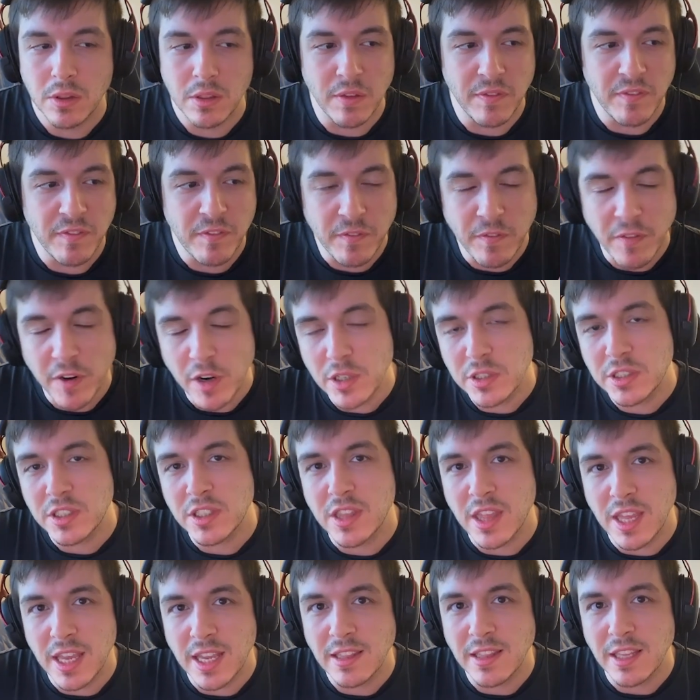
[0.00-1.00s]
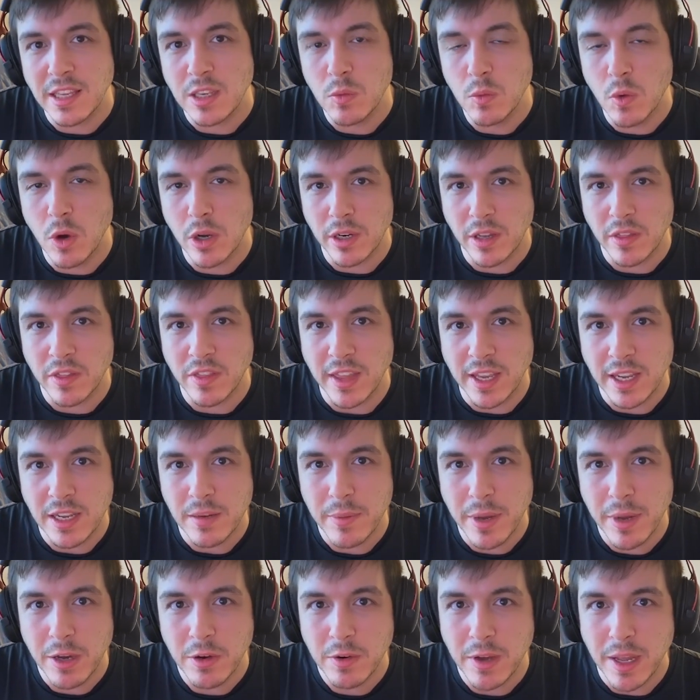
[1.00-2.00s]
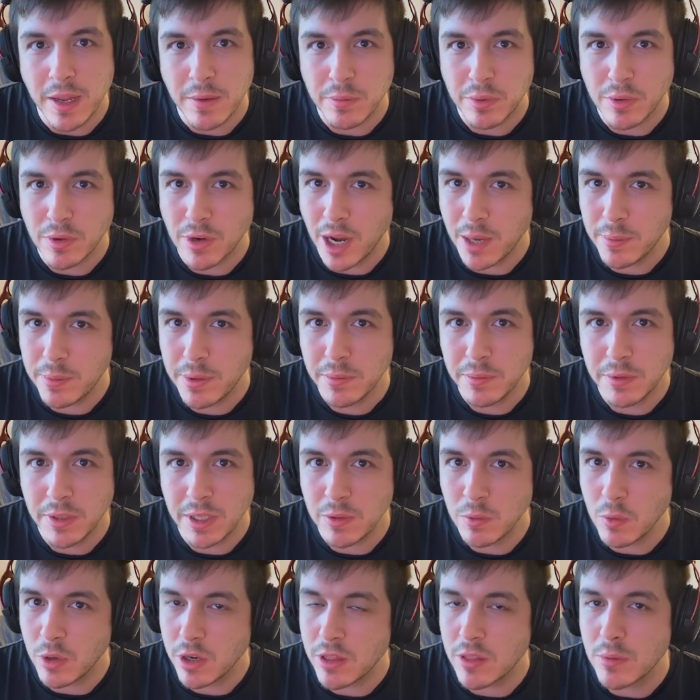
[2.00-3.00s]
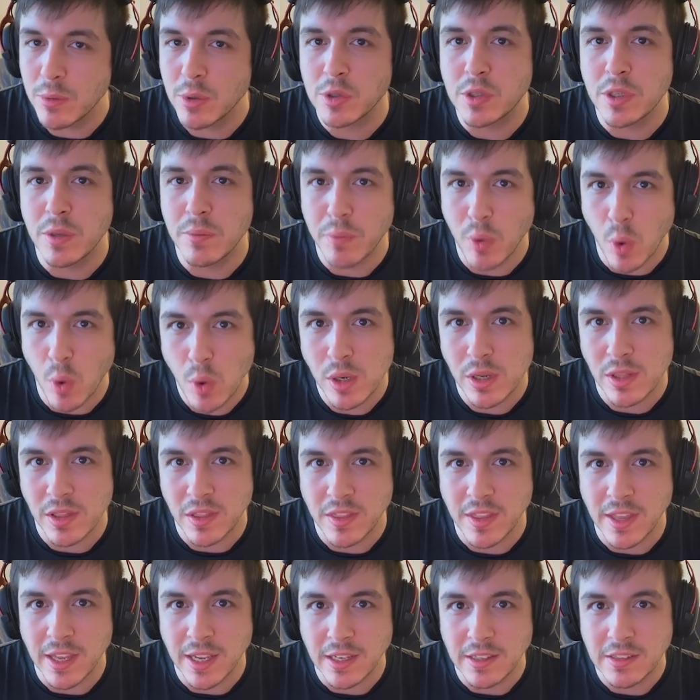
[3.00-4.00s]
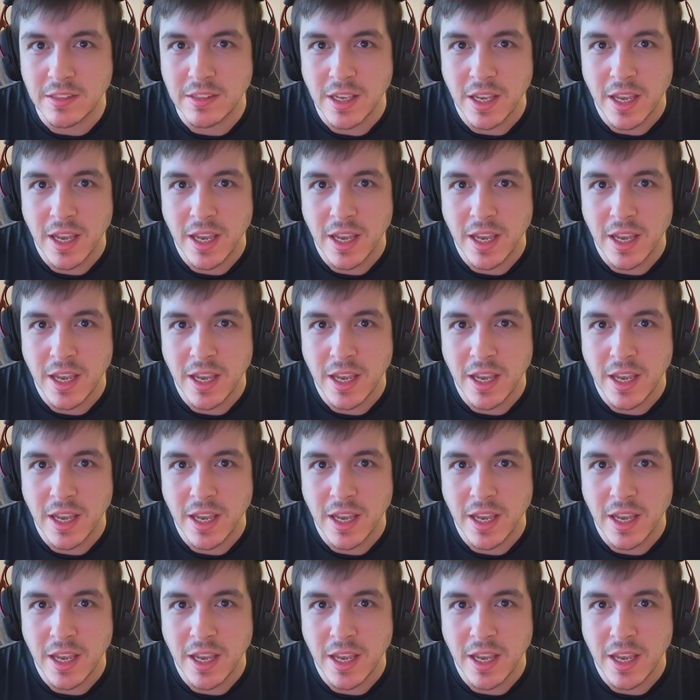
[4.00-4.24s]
the first thing that you want to think about, and probably one of the most important things,